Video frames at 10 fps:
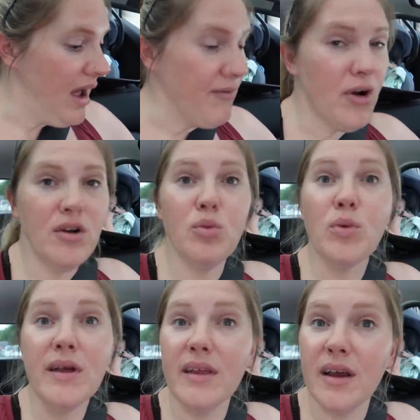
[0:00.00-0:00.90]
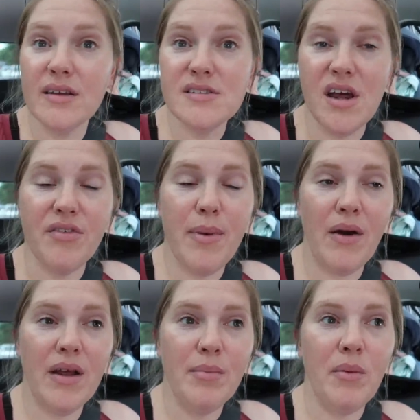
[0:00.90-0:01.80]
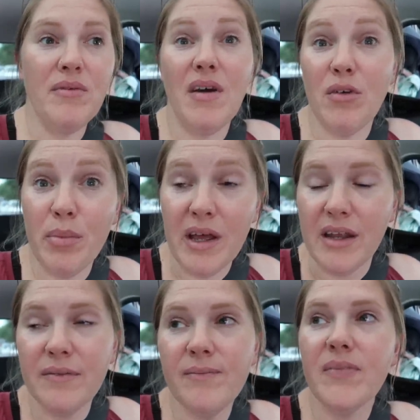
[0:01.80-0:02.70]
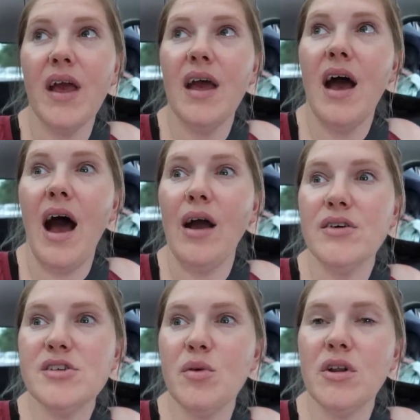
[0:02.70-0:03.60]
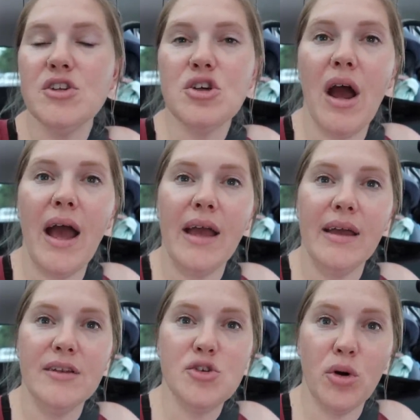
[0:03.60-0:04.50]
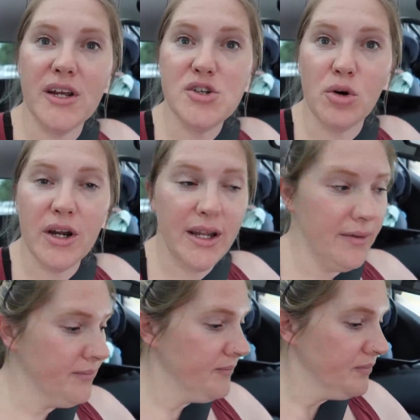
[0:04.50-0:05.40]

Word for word: I've heard really good stuff about it, but we've never been. I also want to try Tori Tori.